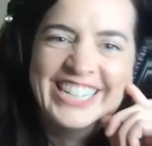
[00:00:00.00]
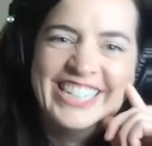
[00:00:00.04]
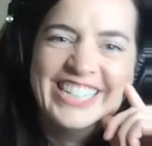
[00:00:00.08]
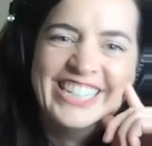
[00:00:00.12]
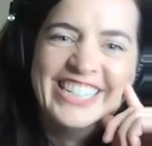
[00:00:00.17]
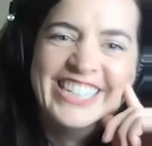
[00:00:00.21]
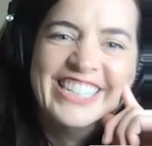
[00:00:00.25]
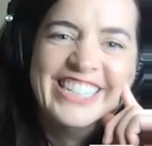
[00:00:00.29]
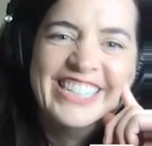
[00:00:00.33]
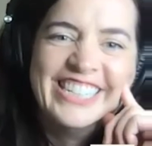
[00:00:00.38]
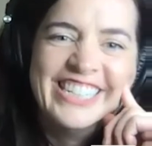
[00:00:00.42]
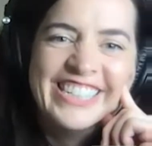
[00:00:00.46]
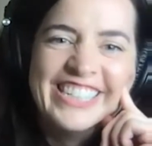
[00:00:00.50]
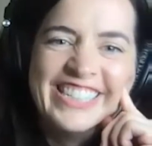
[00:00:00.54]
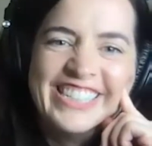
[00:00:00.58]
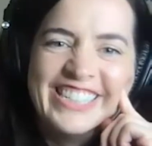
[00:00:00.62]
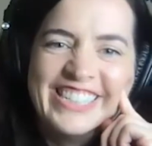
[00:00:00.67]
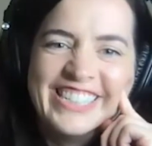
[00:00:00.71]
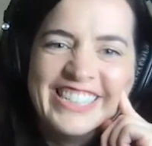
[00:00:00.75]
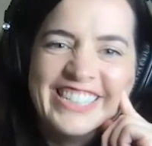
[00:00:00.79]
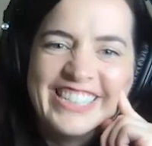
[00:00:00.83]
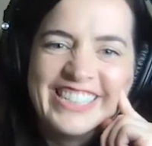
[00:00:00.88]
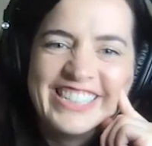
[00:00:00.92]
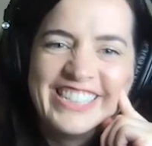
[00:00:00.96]

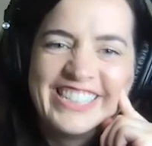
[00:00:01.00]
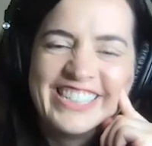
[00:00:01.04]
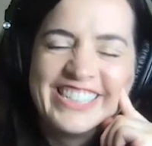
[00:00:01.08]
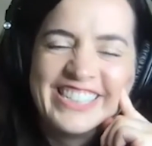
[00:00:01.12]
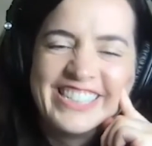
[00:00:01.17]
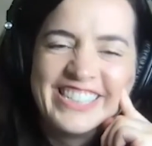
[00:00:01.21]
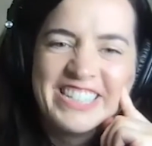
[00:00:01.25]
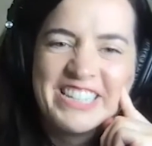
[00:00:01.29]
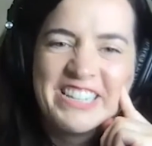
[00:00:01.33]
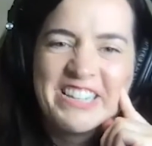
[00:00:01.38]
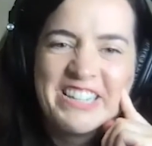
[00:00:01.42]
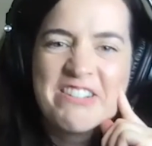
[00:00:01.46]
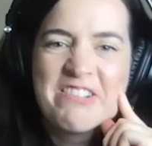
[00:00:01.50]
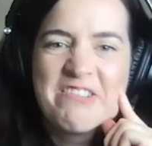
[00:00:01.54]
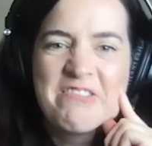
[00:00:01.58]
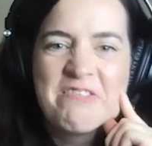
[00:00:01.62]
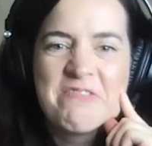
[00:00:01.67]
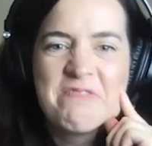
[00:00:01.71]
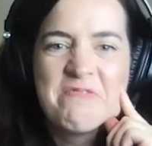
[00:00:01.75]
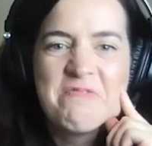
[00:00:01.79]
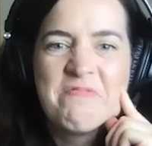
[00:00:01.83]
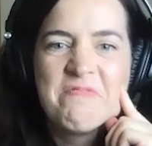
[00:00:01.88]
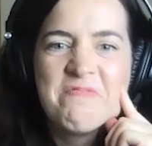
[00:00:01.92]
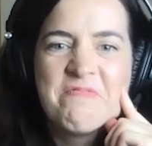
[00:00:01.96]

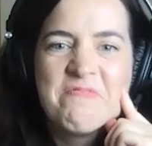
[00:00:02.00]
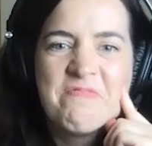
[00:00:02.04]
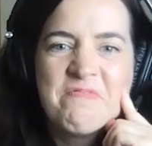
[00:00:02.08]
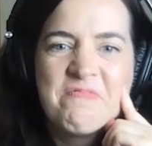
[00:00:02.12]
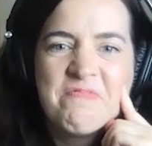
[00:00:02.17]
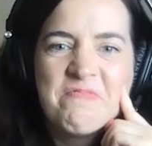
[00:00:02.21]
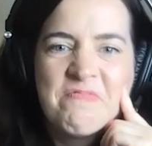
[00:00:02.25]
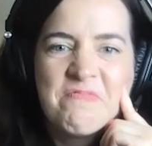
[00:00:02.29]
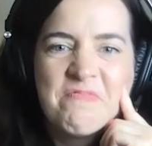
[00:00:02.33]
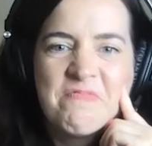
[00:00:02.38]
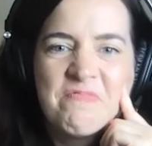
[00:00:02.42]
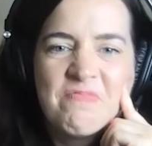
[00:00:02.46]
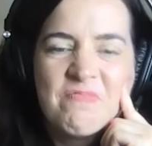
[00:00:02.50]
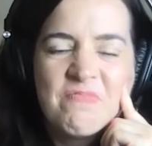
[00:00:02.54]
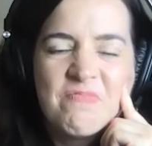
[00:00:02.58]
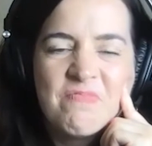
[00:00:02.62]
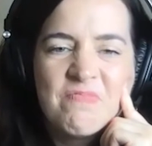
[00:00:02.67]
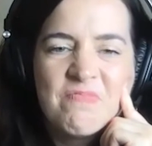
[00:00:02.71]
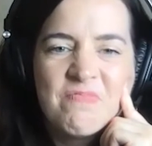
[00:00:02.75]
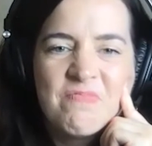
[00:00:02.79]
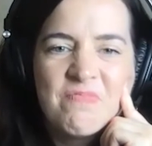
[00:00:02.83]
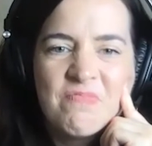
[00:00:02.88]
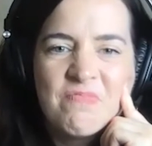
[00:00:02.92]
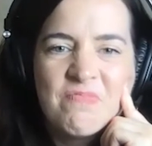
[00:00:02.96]

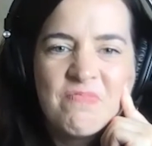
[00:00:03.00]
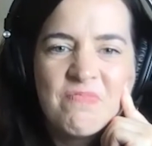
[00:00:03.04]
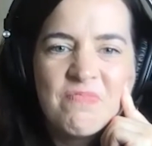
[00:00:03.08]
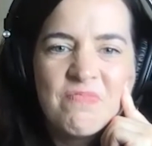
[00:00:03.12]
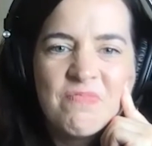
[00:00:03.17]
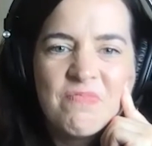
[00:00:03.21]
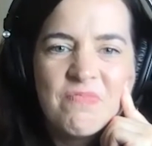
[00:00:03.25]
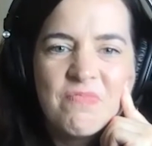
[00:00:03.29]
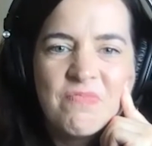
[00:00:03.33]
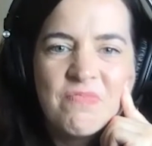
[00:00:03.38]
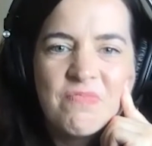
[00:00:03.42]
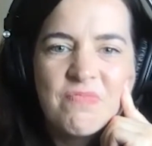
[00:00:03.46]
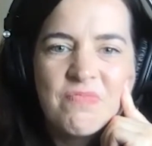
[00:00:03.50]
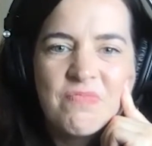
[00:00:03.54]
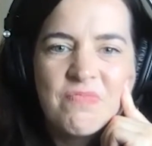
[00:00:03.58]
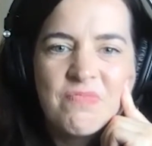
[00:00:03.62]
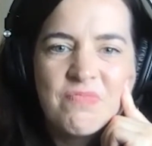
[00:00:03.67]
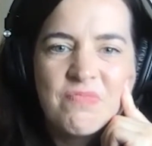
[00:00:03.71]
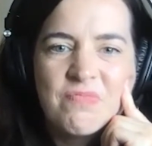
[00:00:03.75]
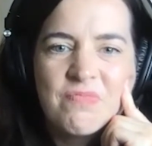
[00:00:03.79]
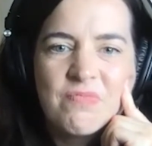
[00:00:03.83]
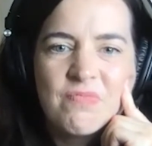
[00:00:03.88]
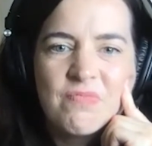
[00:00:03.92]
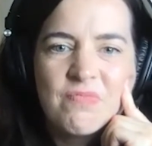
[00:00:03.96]

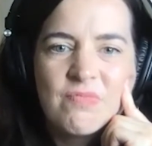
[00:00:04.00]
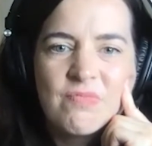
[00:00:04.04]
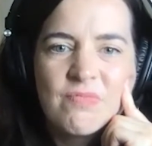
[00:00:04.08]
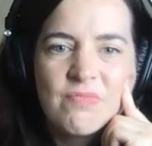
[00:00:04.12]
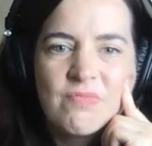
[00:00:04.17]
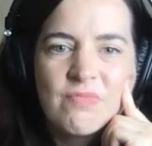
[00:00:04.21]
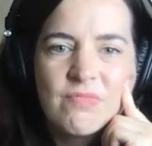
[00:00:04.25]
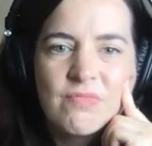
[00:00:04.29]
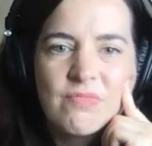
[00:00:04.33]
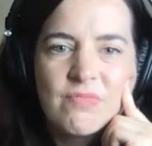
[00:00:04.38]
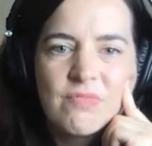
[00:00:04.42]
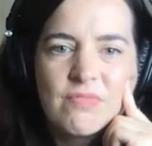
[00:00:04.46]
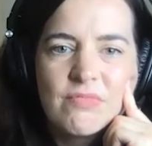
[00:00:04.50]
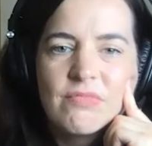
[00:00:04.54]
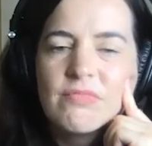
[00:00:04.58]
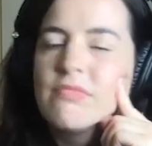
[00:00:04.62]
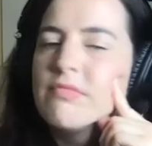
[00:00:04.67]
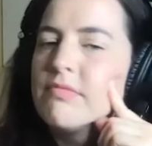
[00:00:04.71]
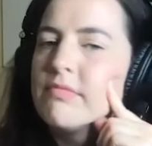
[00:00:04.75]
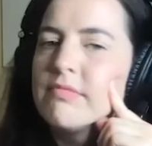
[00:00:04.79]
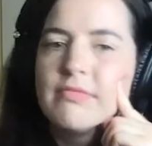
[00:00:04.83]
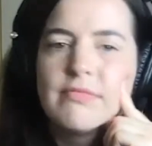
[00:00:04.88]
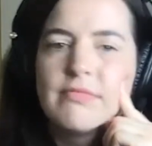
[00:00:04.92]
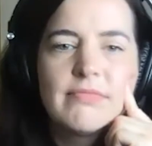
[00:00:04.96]

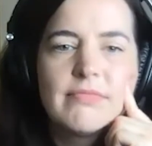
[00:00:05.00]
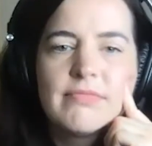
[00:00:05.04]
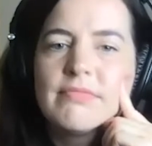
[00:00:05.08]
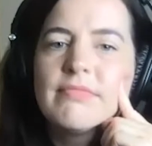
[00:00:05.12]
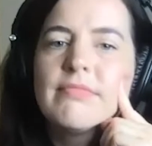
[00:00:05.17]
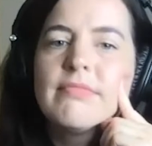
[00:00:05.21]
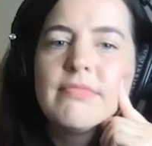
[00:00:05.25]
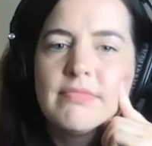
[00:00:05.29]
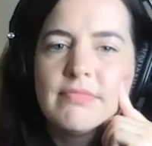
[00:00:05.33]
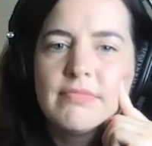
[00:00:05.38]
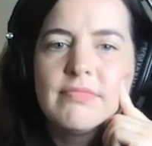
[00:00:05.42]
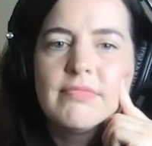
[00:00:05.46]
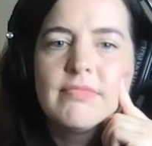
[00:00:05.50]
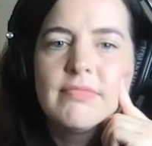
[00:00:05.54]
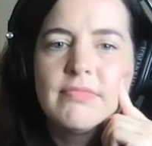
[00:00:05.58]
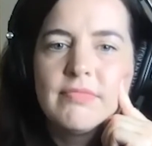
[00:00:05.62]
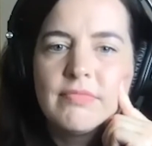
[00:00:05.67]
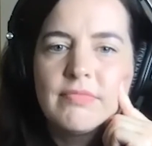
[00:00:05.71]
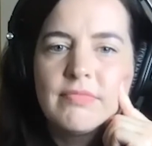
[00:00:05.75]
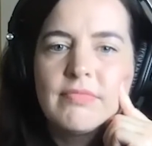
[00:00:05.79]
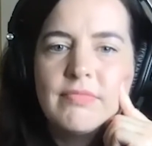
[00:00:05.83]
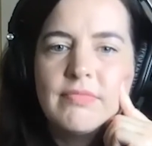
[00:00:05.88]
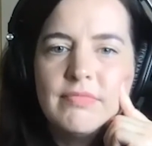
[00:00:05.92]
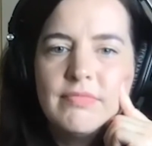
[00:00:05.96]

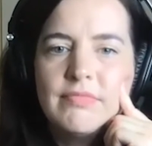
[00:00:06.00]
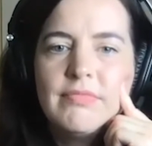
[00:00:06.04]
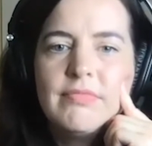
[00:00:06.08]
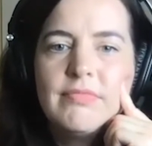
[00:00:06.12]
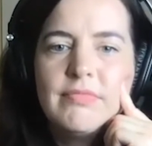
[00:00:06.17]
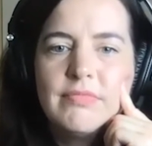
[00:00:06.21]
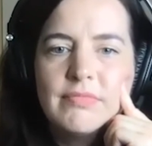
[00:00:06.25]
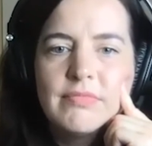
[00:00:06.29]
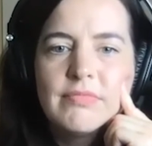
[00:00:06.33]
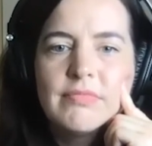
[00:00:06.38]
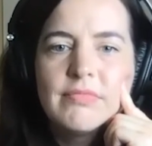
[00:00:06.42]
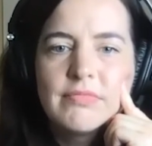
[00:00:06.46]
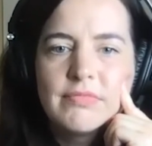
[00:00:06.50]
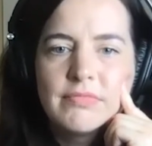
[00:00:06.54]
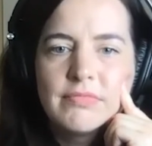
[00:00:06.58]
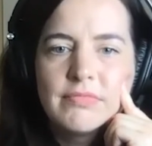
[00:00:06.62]
No words are spoken by the person on screen.